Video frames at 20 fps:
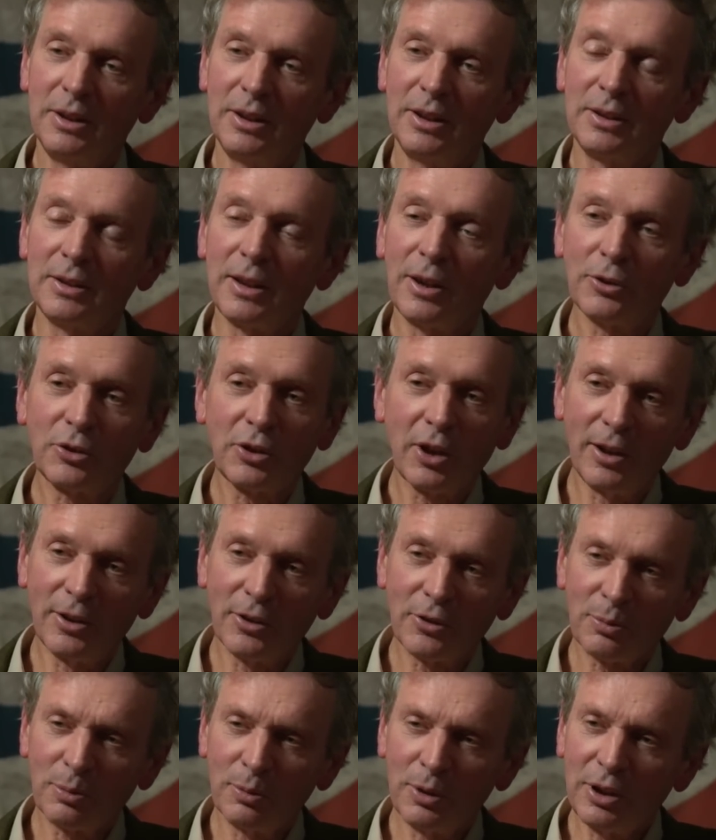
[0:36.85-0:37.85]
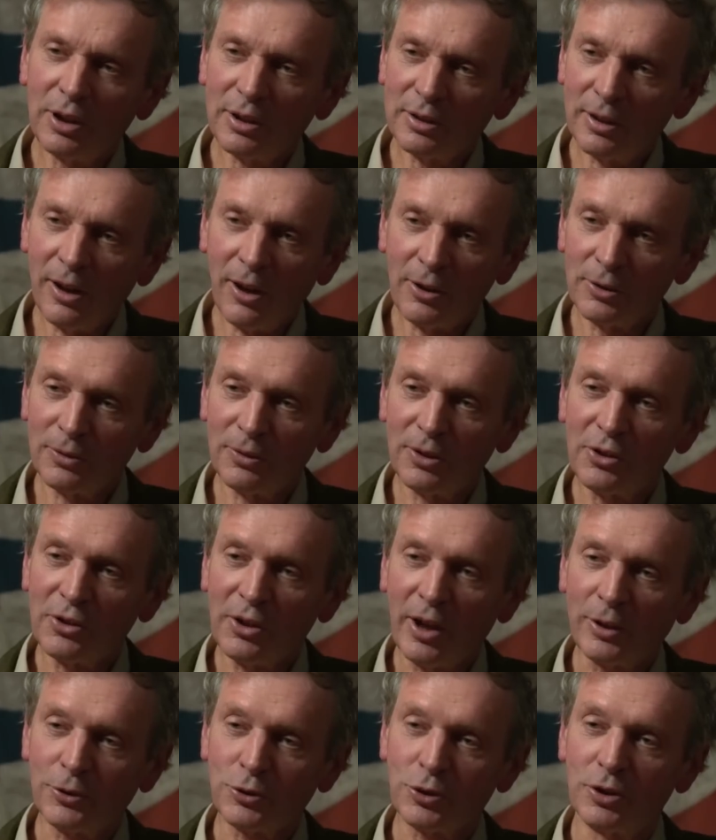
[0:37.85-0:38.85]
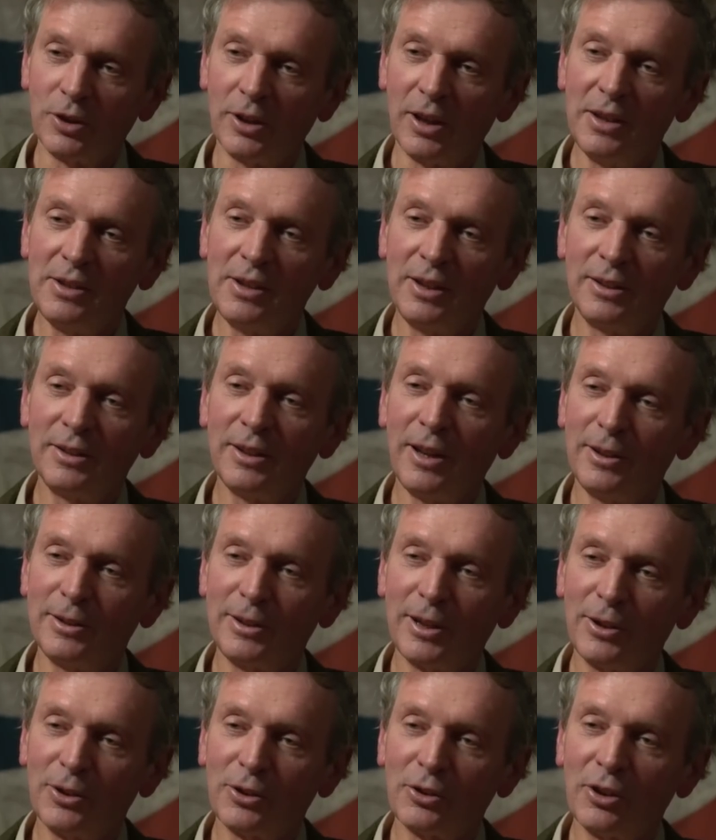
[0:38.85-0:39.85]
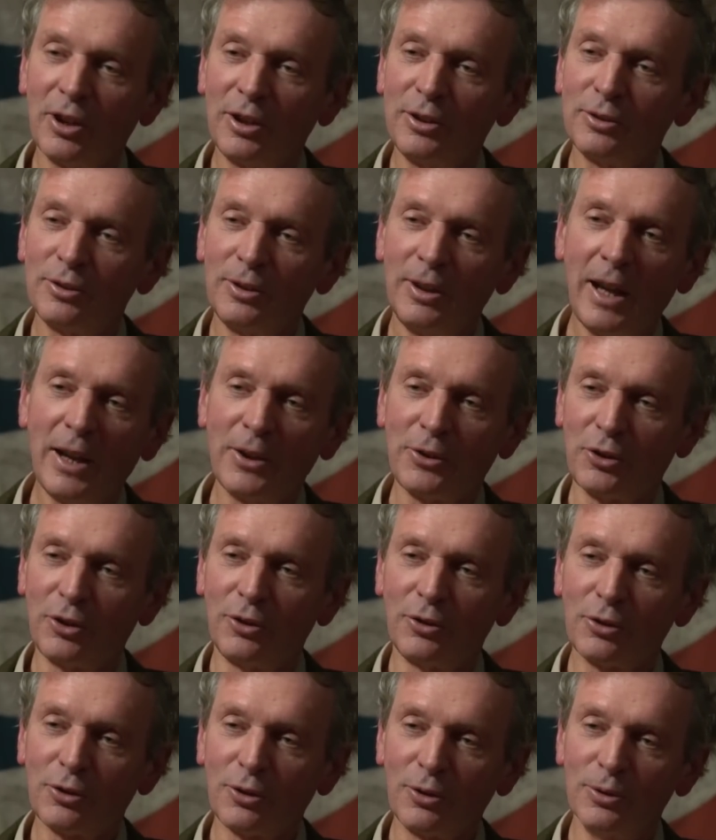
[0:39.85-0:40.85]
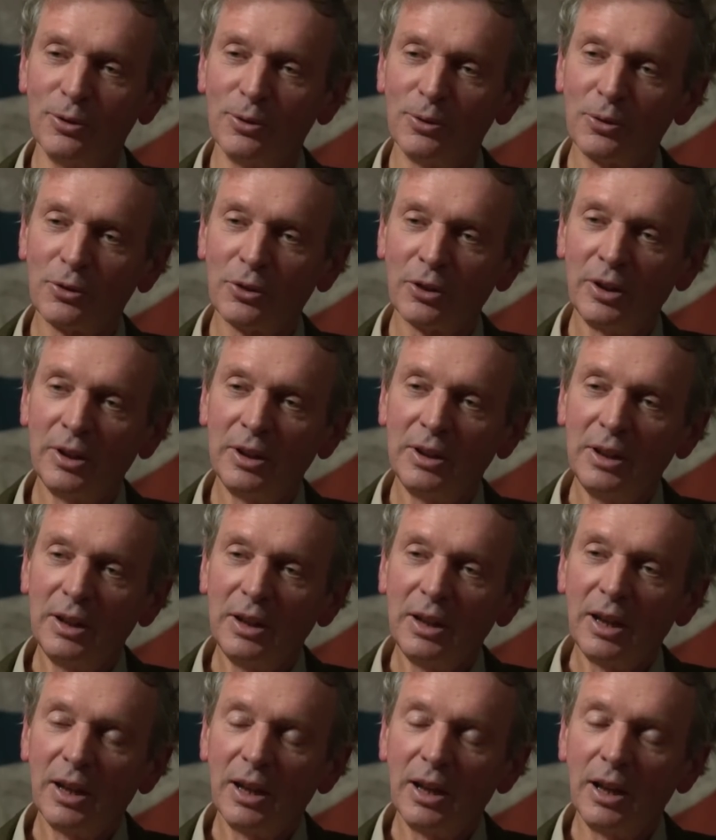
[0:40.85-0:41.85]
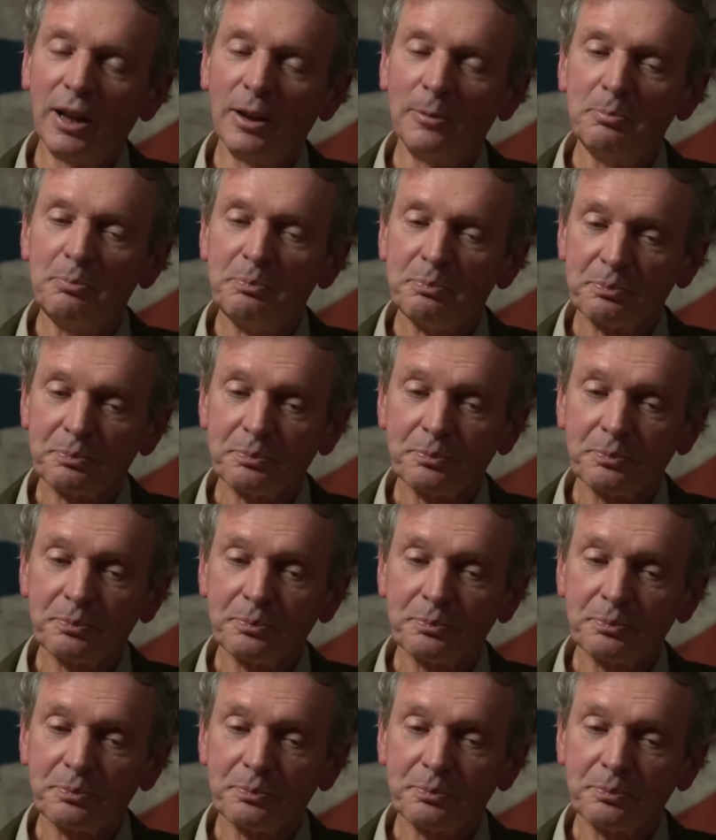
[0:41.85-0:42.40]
In those days, we did a lot of dissection. I think nowadays they do less in schools. And